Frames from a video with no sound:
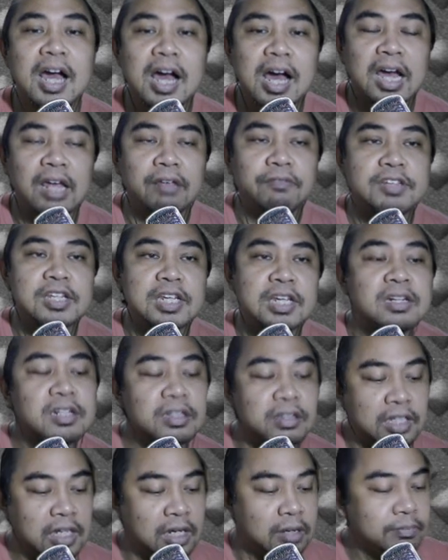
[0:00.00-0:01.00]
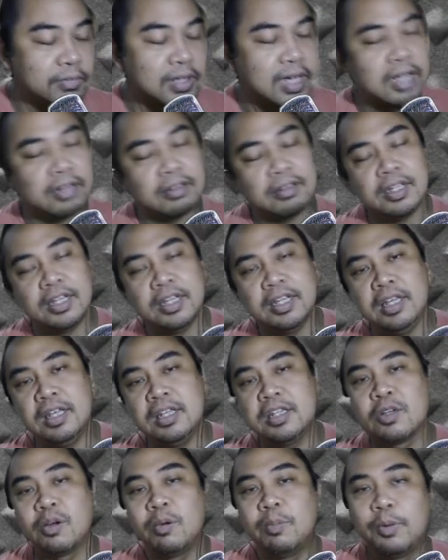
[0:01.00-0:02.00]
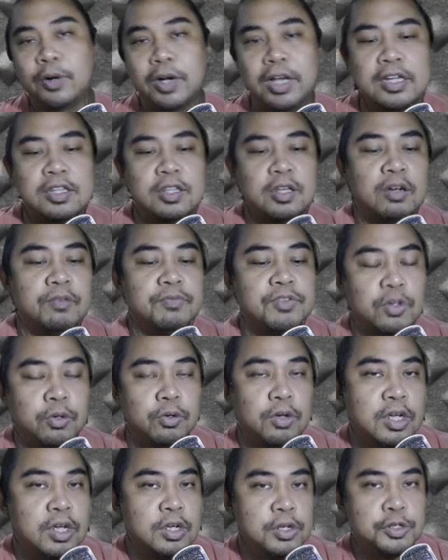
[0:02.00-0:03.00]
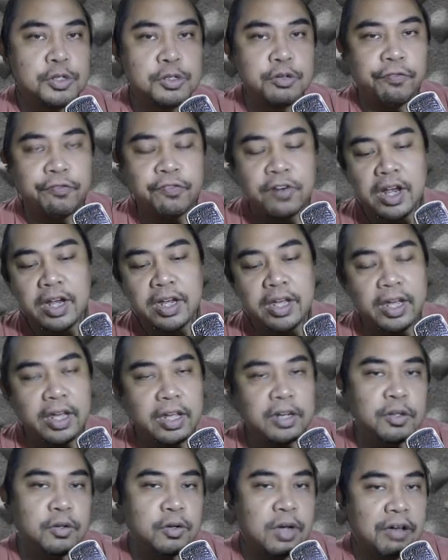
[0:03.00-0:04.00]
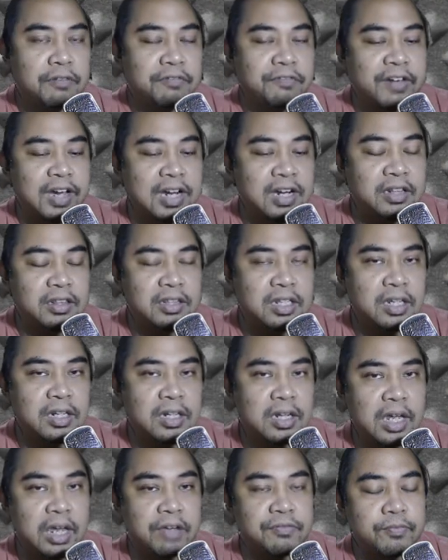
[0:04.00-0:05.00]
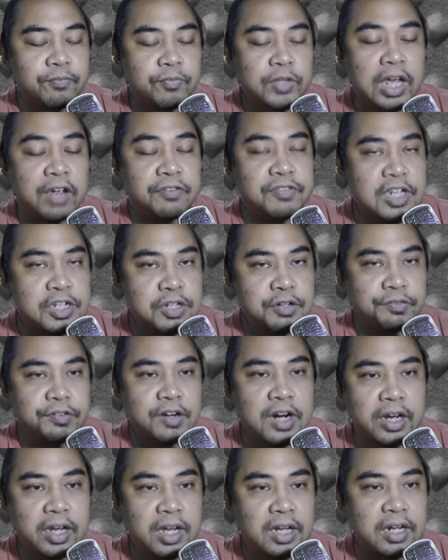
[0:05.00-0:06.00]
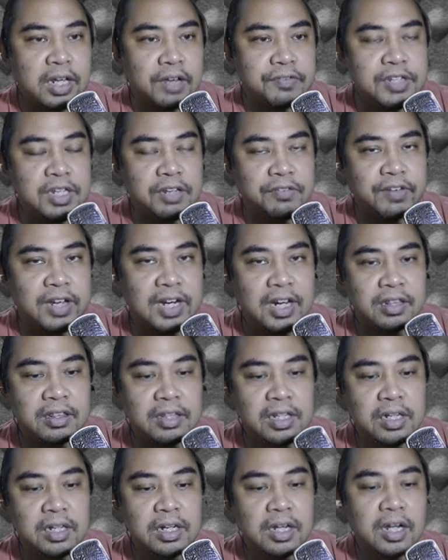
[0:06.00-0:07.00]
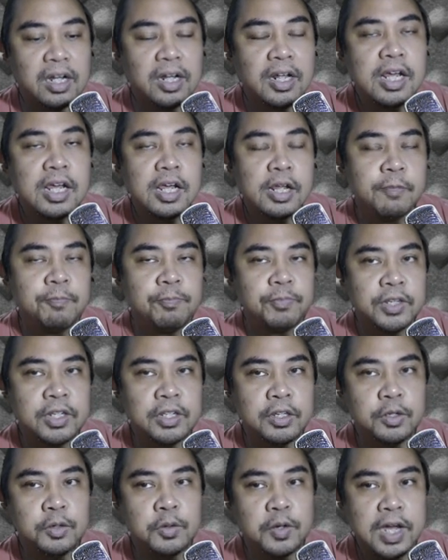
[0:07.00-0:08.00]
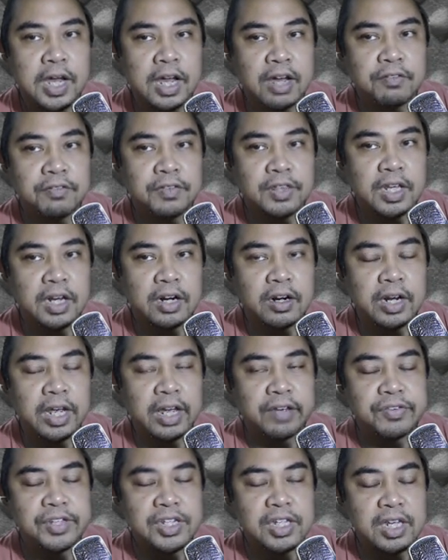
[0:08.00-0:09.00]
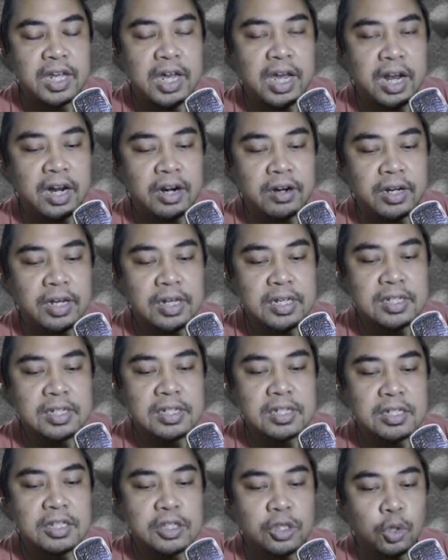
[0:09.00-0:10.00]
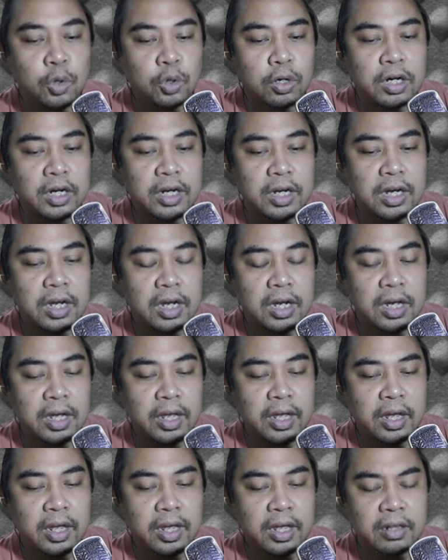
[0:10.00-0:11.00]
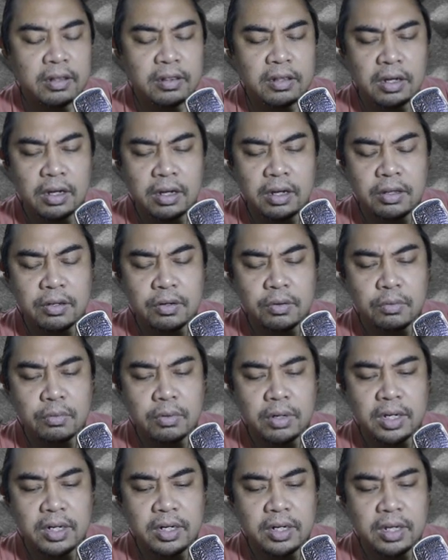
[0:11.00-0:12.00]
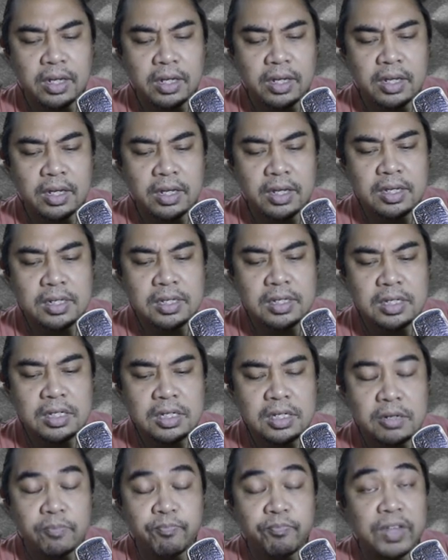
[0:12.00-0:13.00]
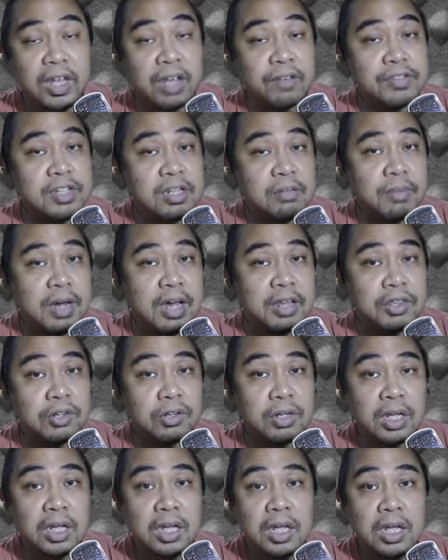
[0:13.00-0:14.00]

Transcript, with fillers: I've seen the team that he is comprised of. So Shufraken, you have Valentina, F FC Shufraken, FC Valentina. You have their FC Iris, Dorka, and the other one is FC Battery.